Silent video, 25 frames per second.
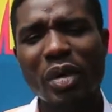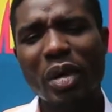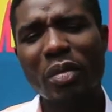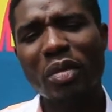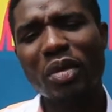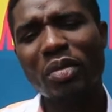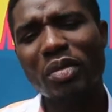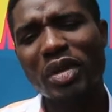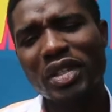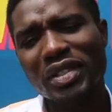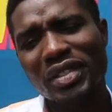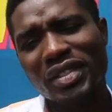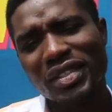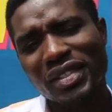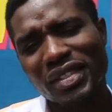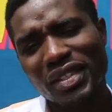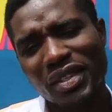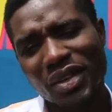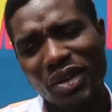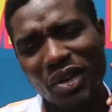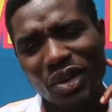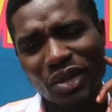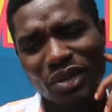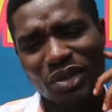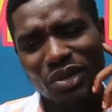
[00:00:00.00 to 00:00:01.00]
my moments in
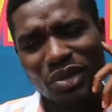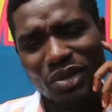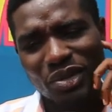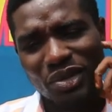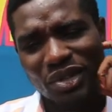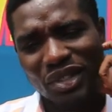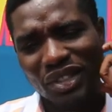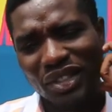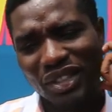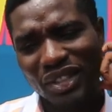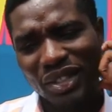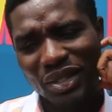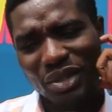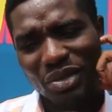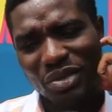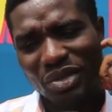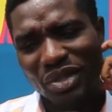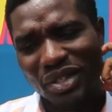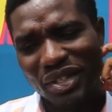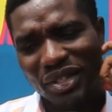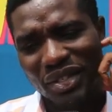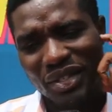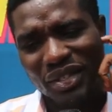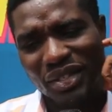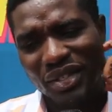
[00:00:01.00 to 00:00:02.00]
the Hustle
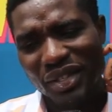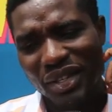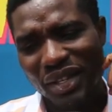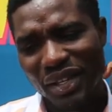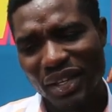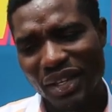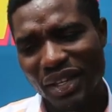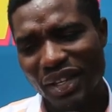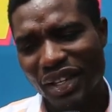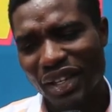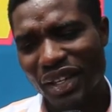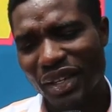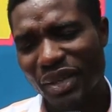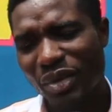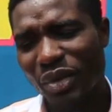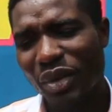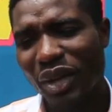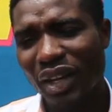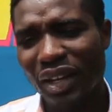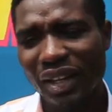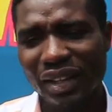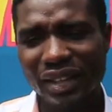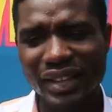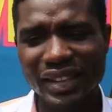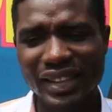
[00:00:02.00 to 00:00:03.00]
series,
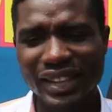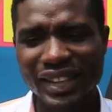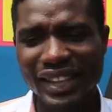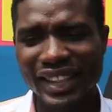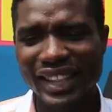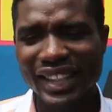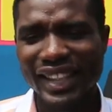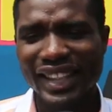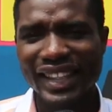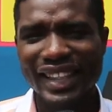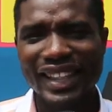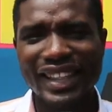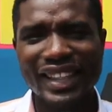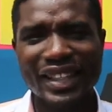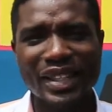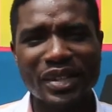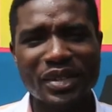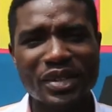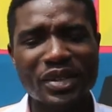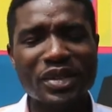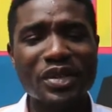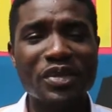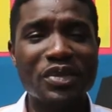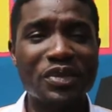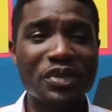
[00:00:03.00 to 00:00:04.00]
the
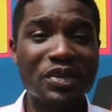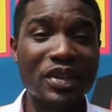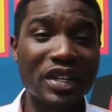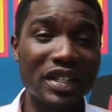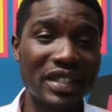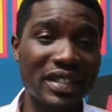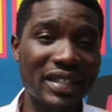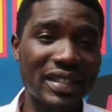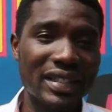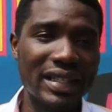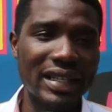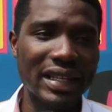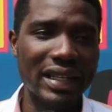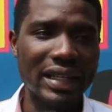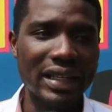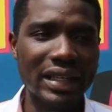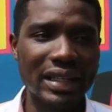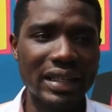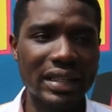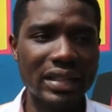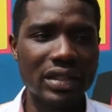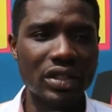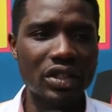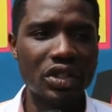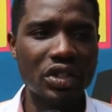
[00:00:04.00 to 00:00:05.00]
first thing
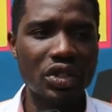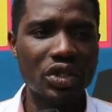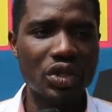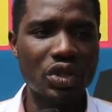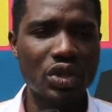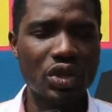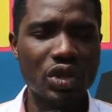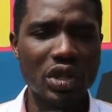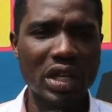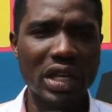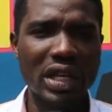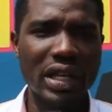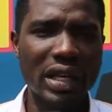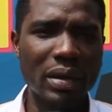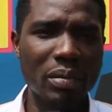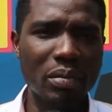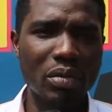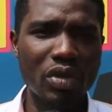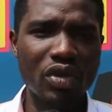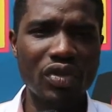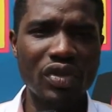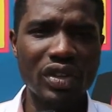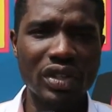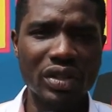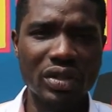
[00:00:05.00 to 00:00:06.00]
is him
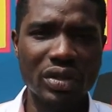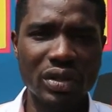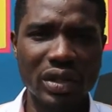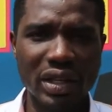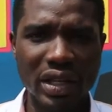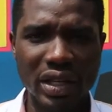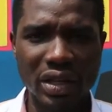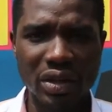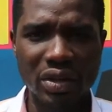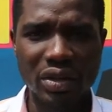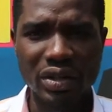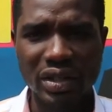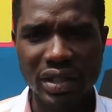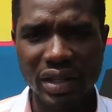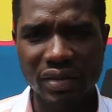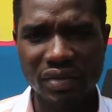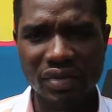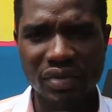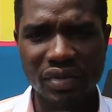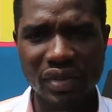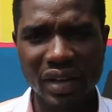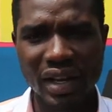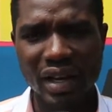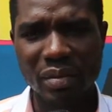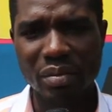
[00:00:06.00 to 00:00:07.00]
moving to Lagos and
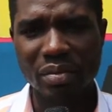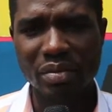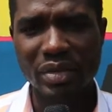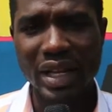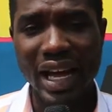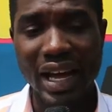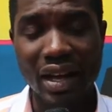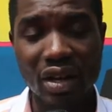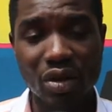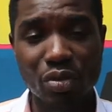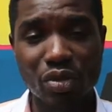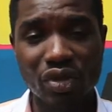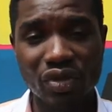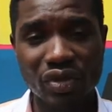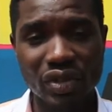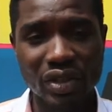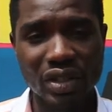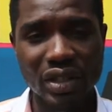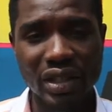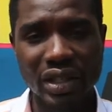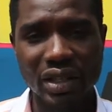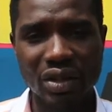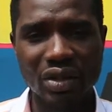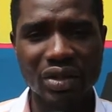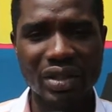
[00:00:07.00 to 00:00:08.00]
Dayo moving
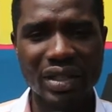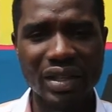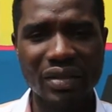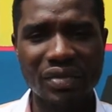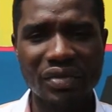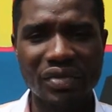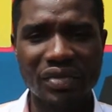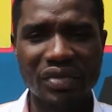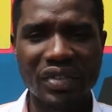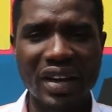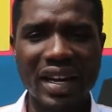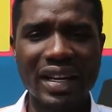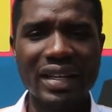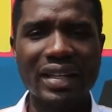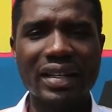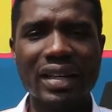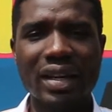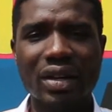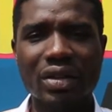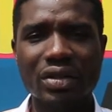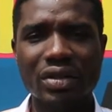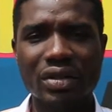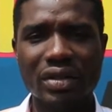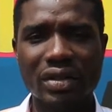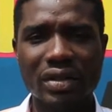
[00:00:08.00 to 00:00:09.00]
to Lagos and finding
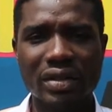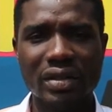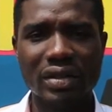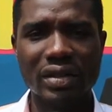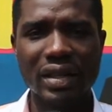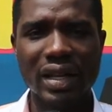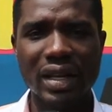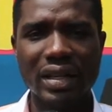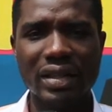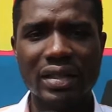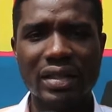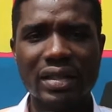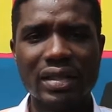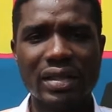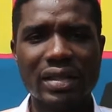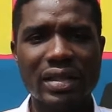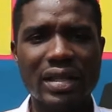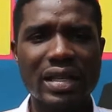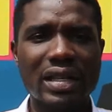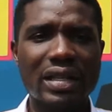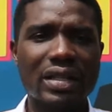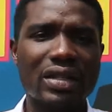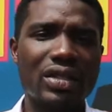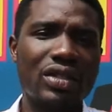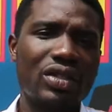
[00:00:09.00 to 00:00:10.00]
out that
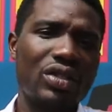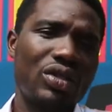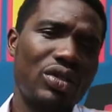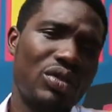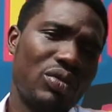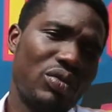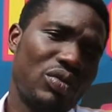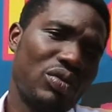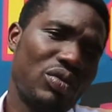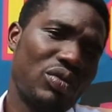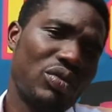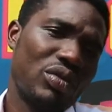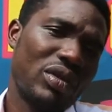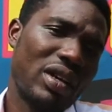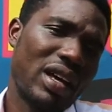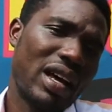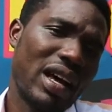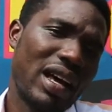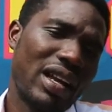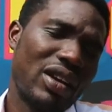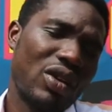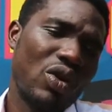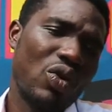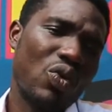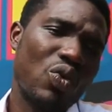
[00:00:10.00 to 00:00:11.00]
things
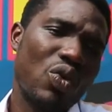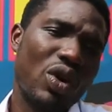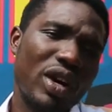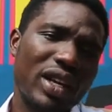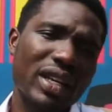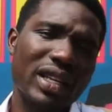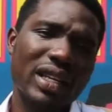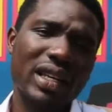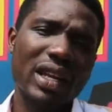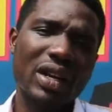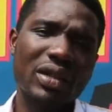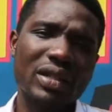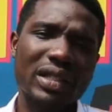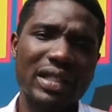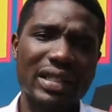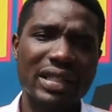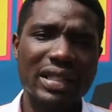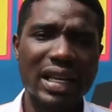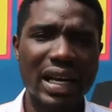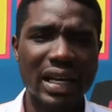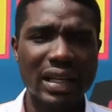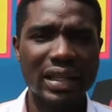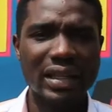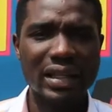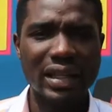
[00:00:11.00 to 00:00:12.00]
are not working out
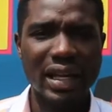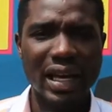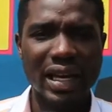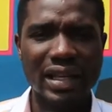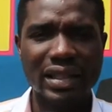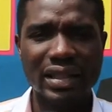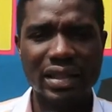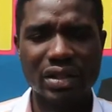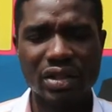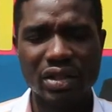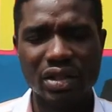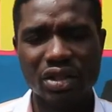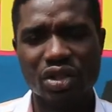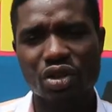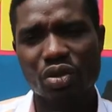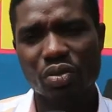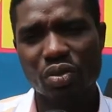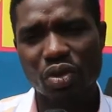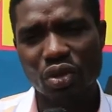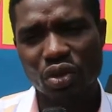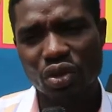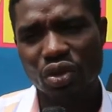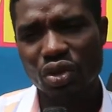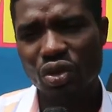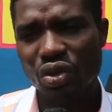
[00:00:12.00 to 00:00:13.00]
exactly as they're
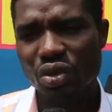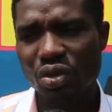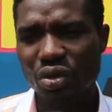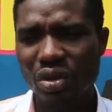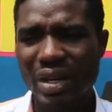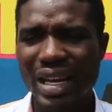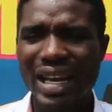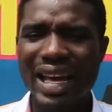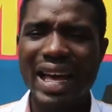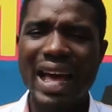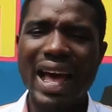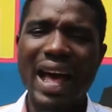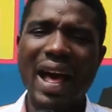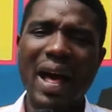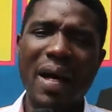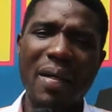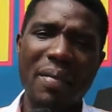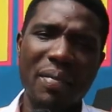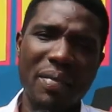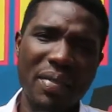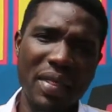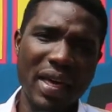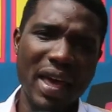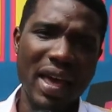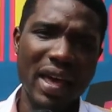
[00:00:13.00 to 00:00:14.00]
supposed to.
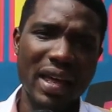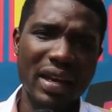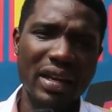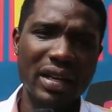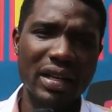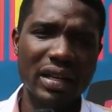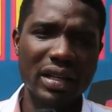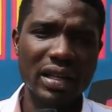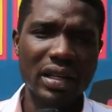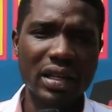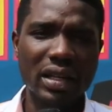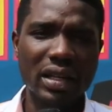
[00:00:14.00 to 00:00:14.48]
And then